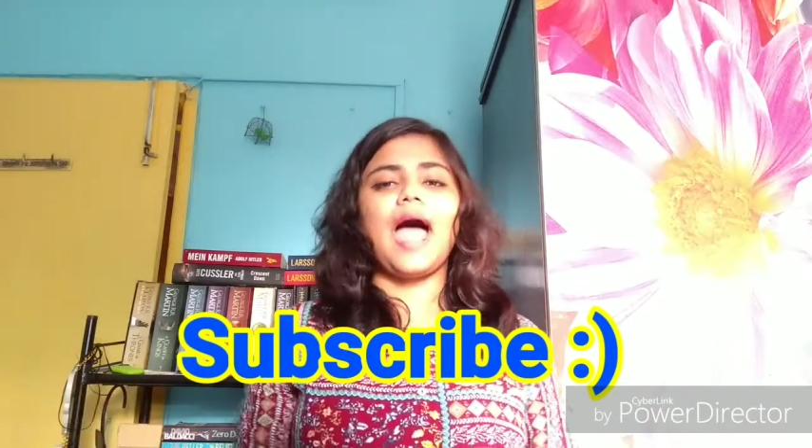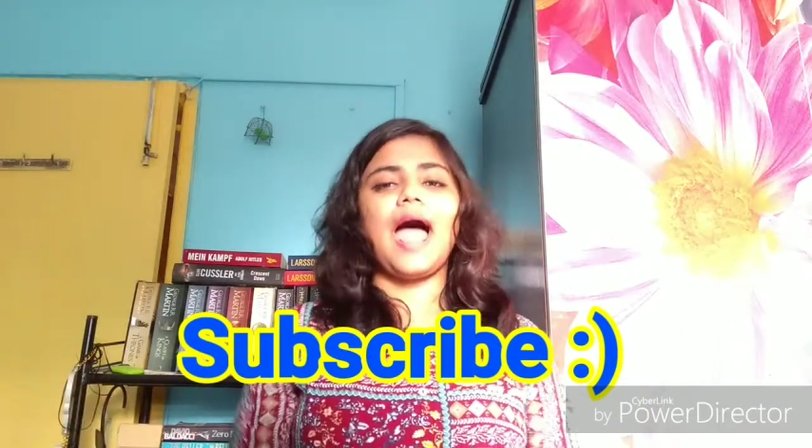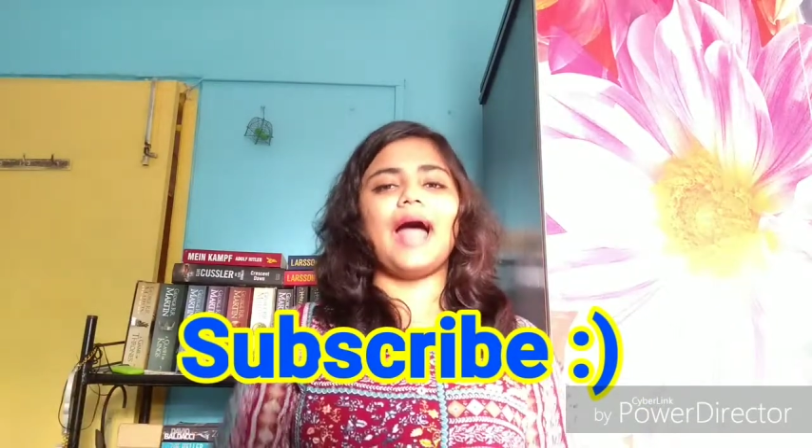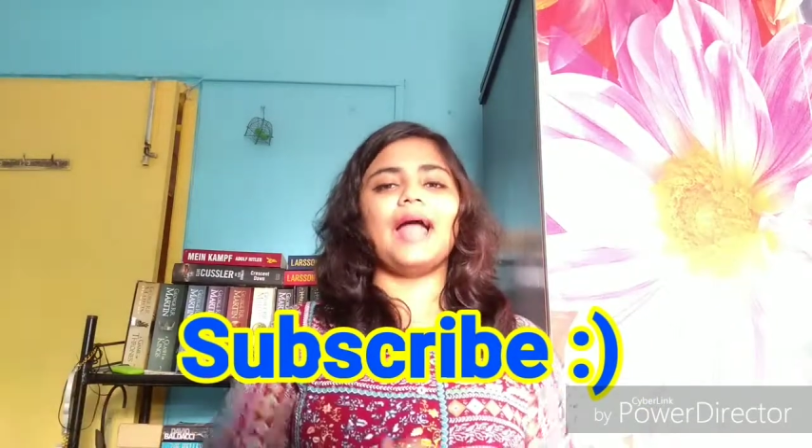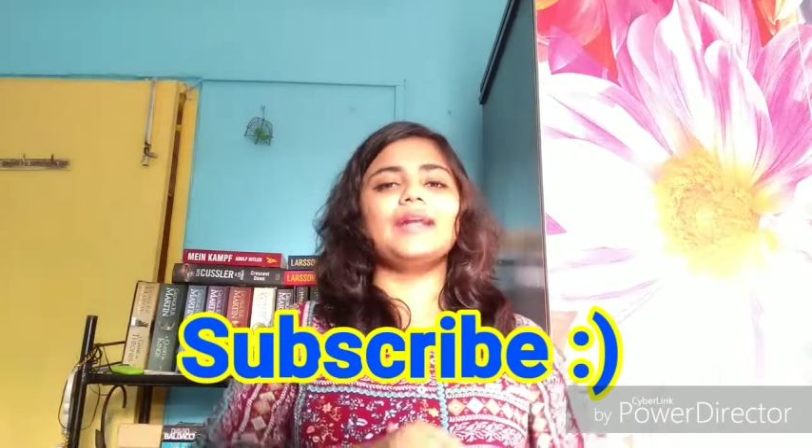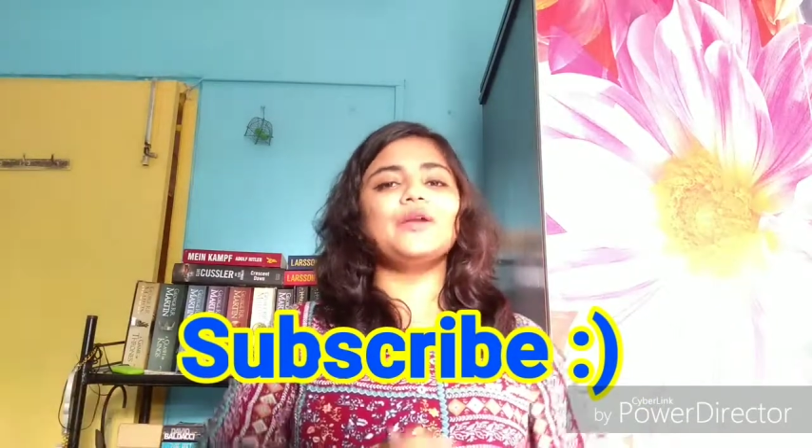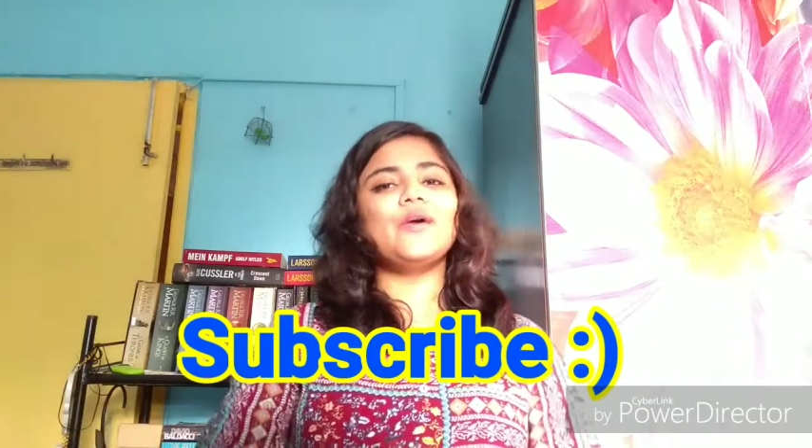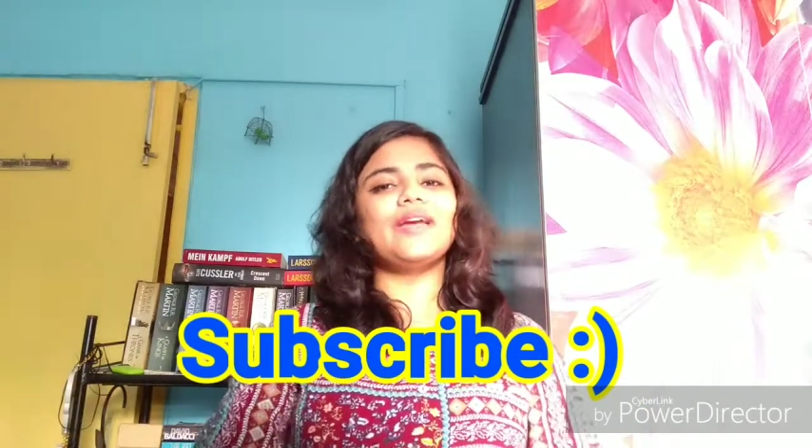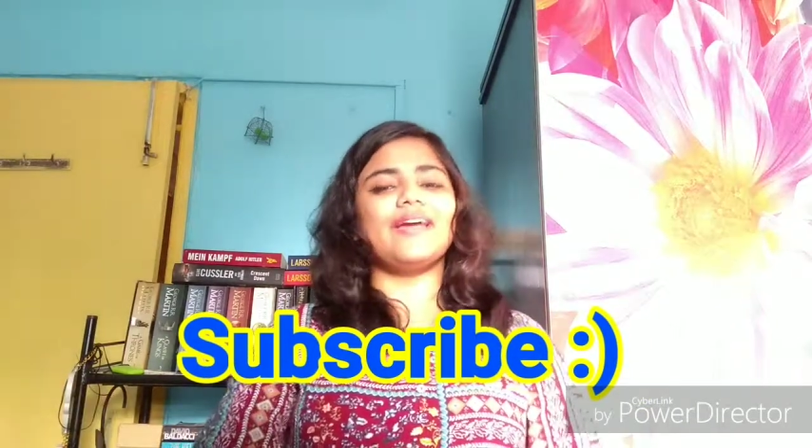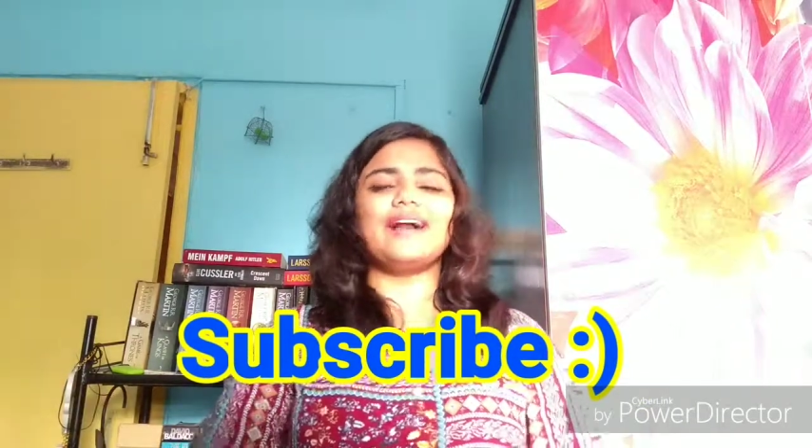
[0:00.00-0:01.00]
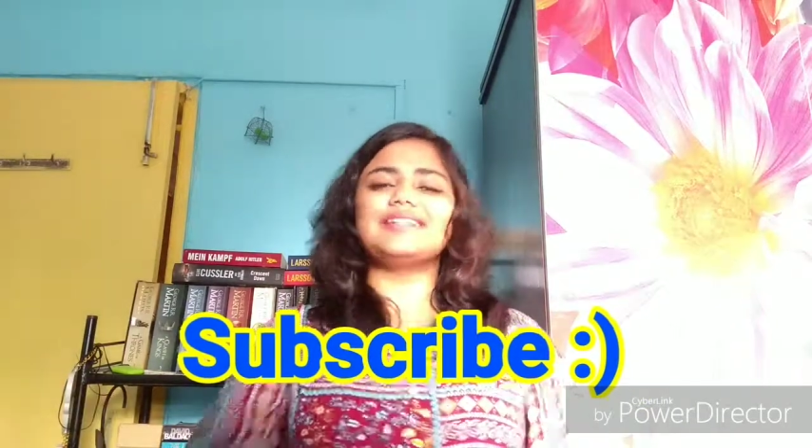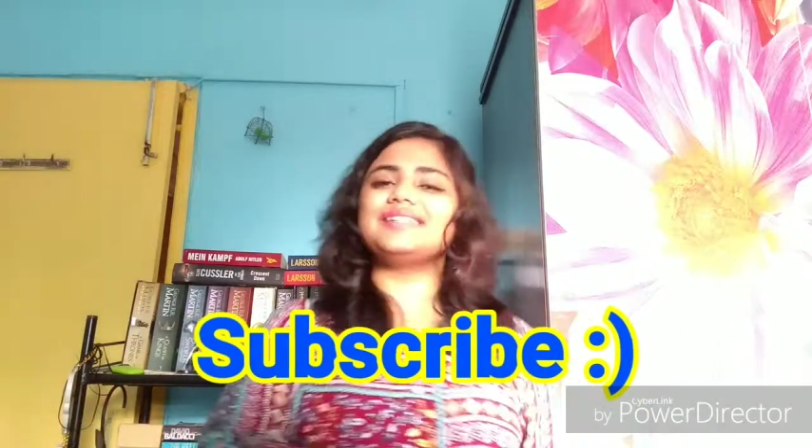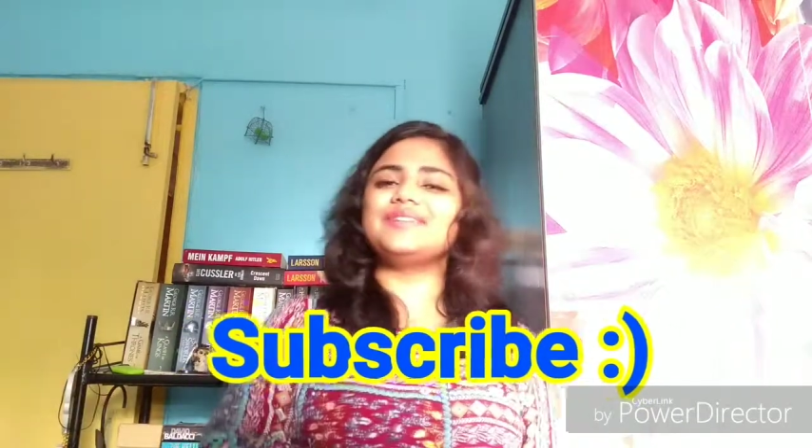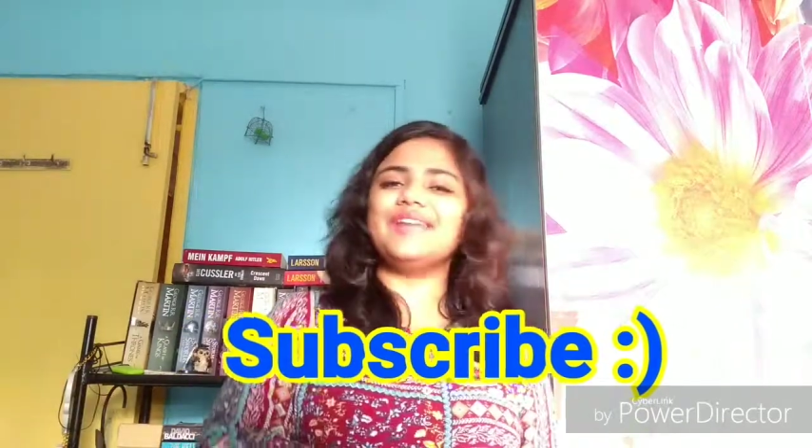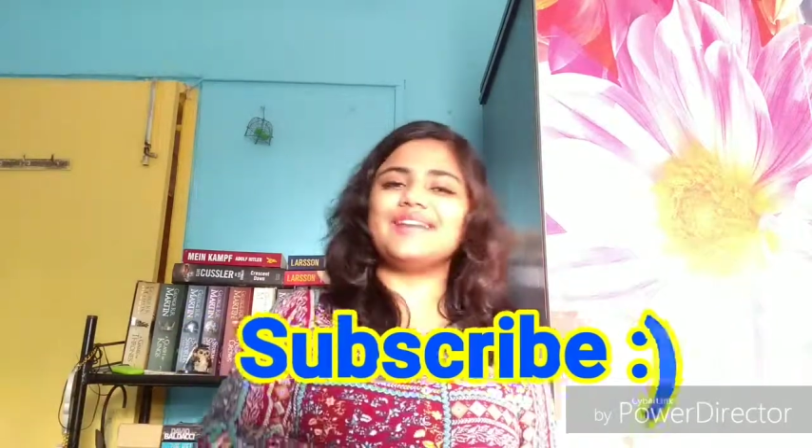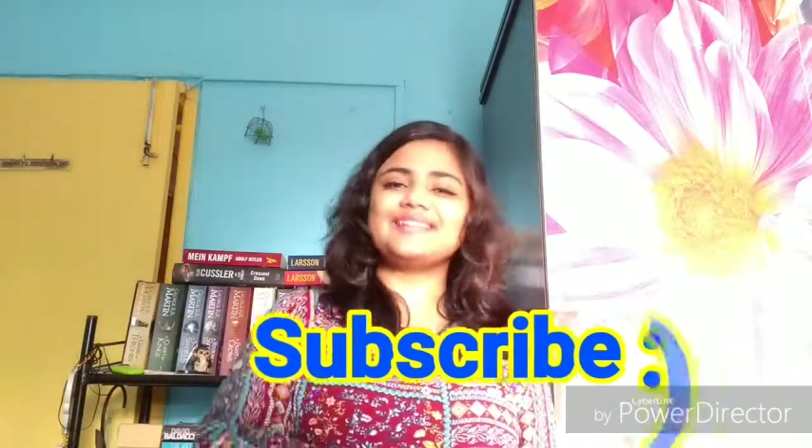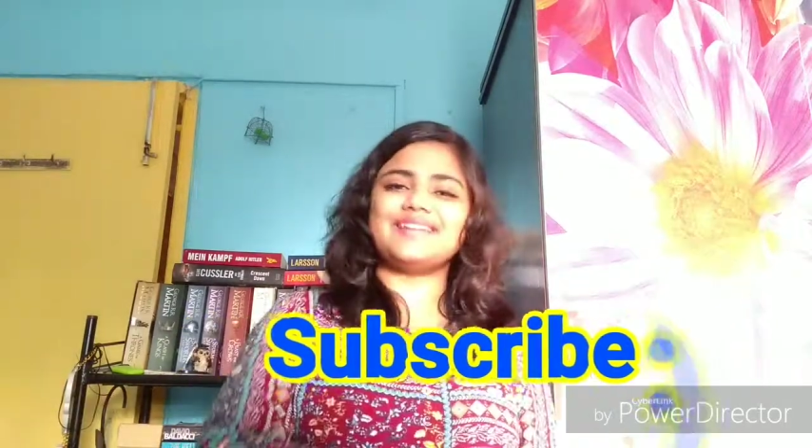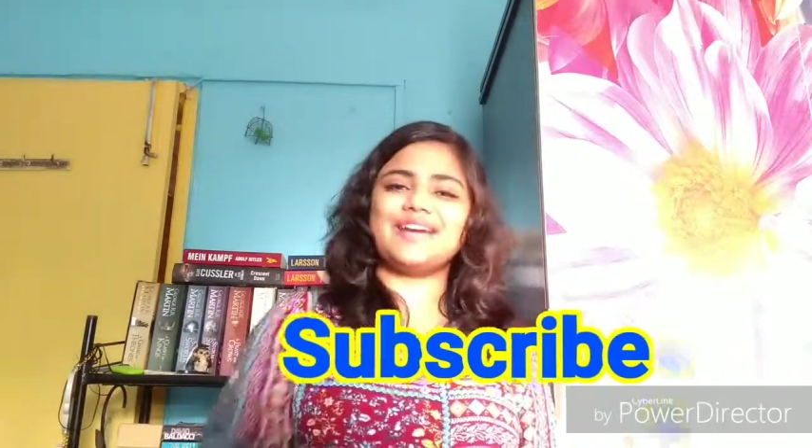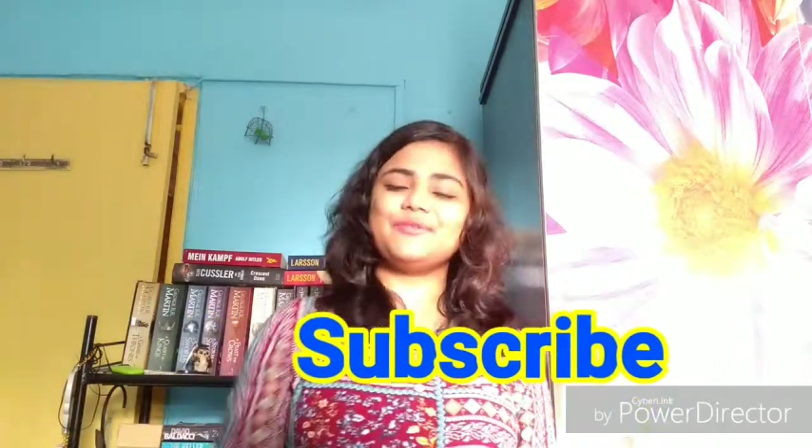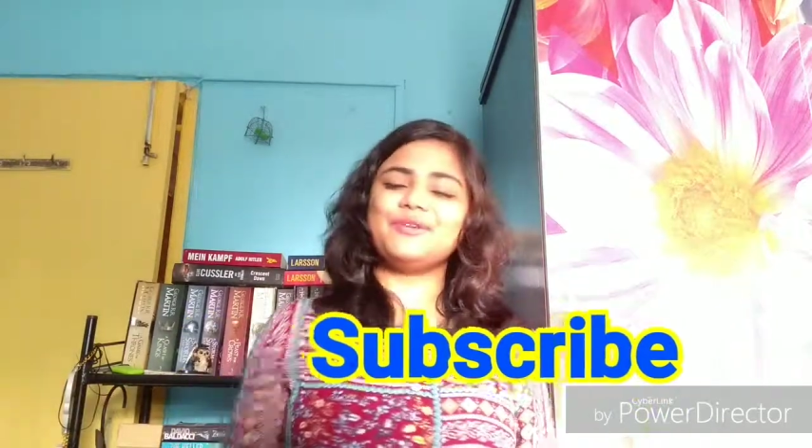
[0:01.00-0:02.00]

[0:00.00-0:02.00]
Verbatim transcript: and okay i'll see you next time